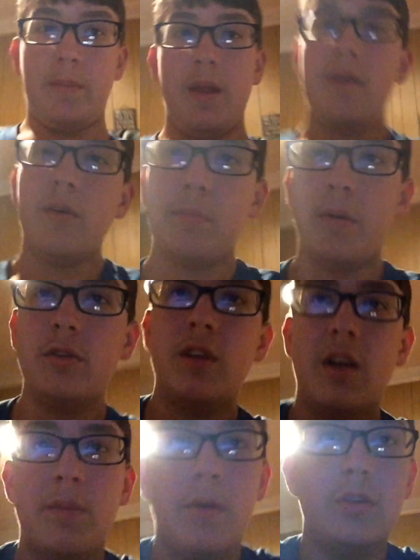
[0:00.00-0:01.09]
update was put,
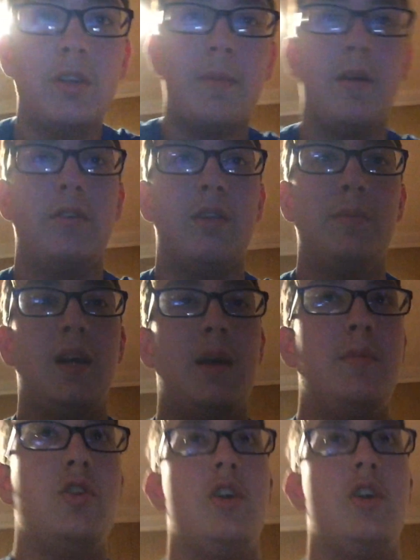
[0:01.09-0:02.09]
is supposed to come out sometime in